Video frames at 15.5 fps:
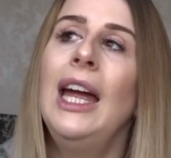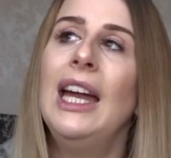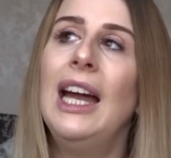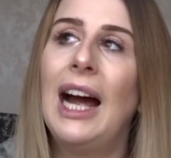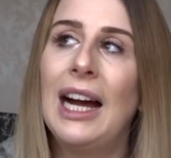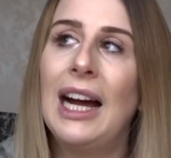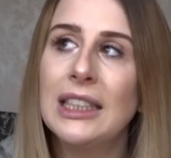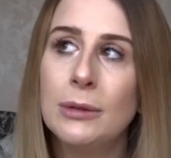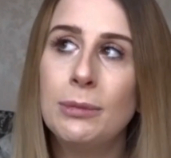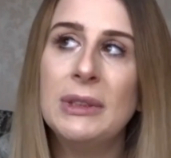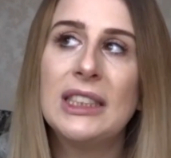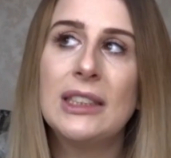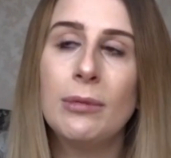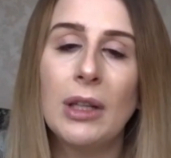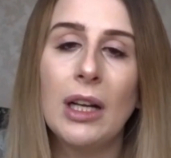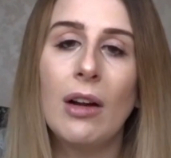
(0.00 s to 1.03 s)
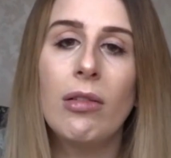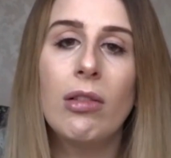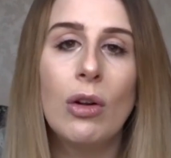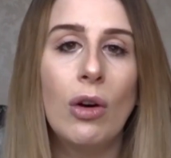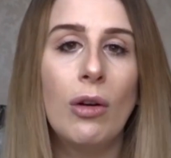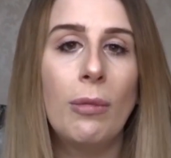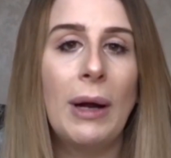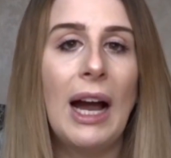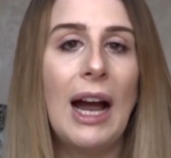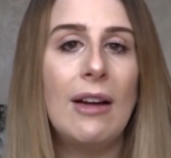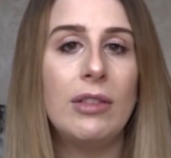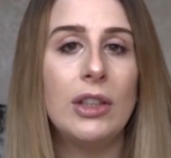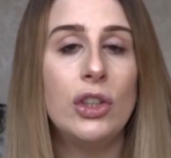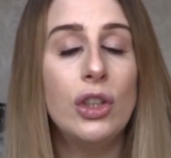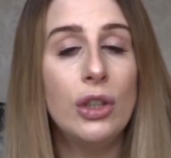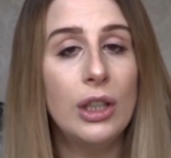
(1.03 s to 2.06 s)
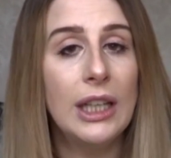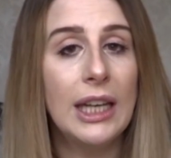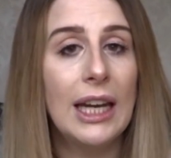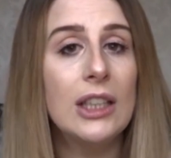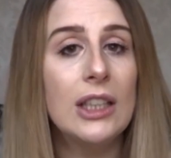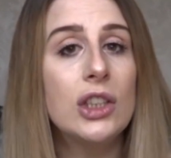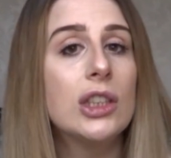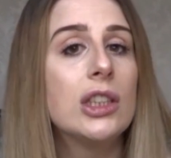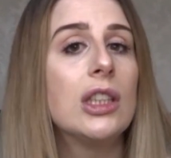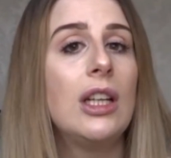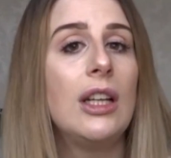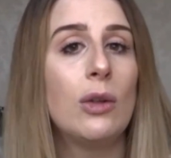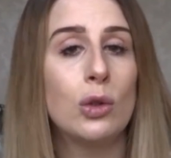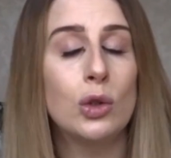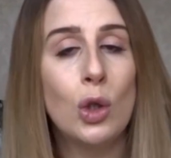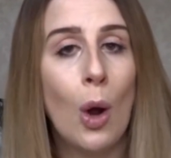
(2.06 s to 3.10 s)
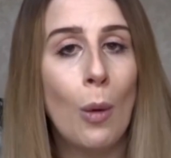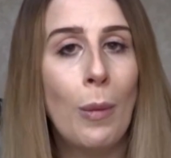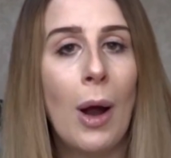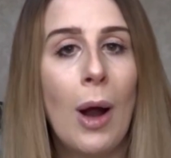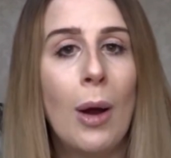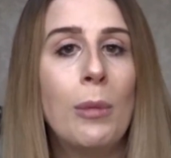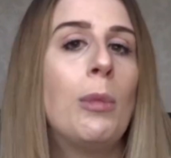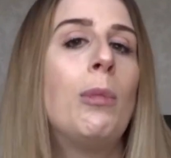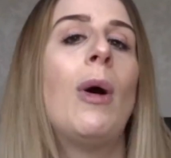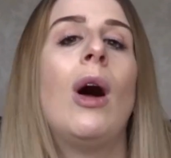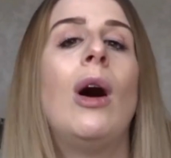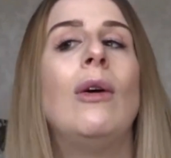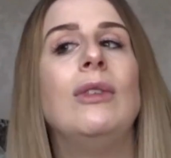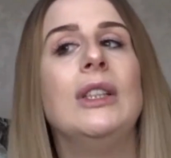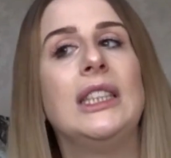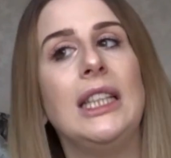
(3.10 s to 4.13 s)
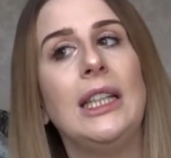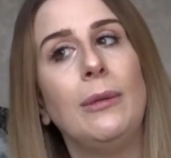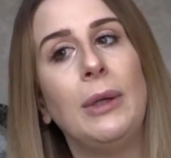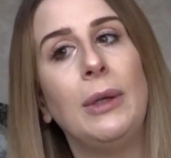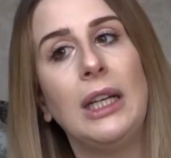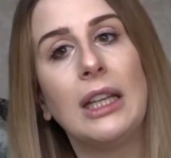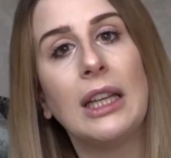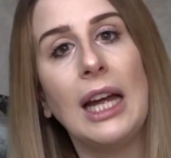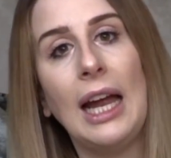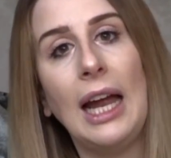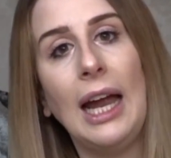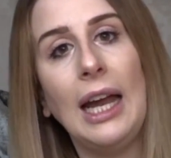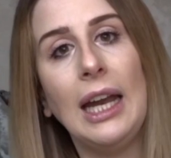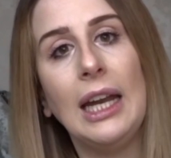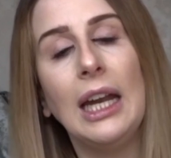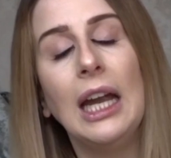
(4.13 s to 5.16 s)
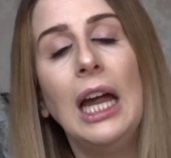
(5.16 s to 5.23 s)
It has been something I've thought about doing again, just a little top up, but obviously with a